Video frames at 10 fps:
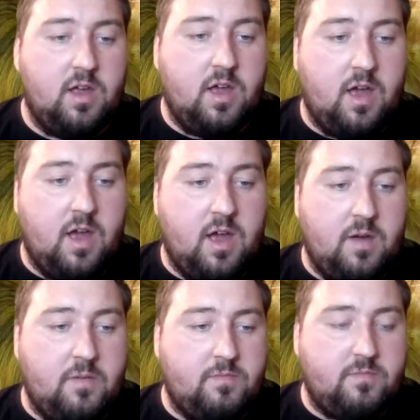
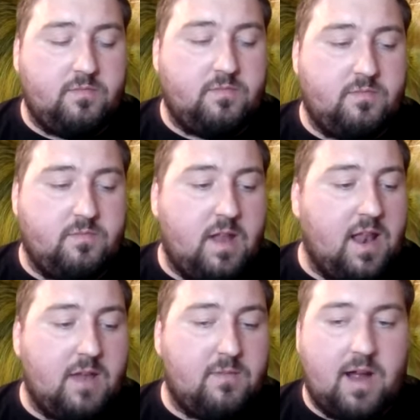um,
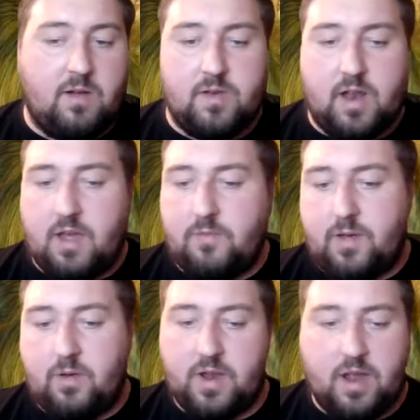mainly around like
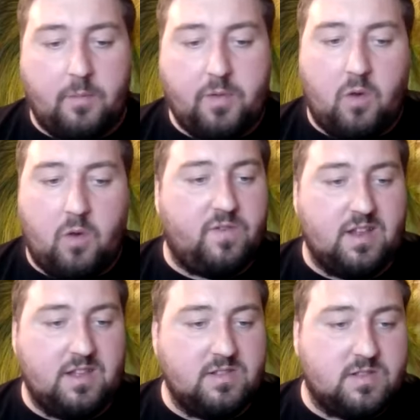building up
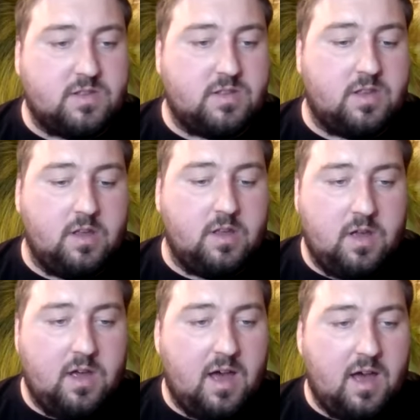confidence
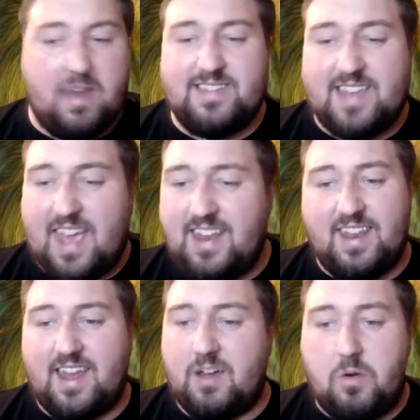and
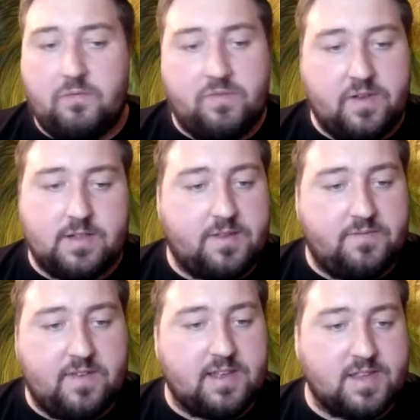maintaining that confidence. I
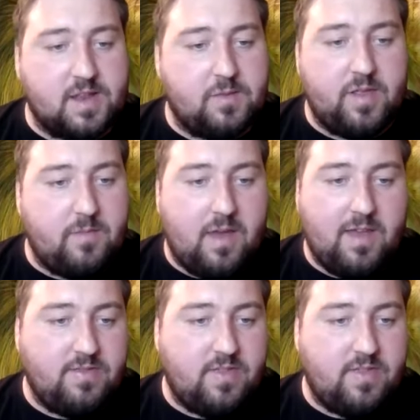think is going to be the main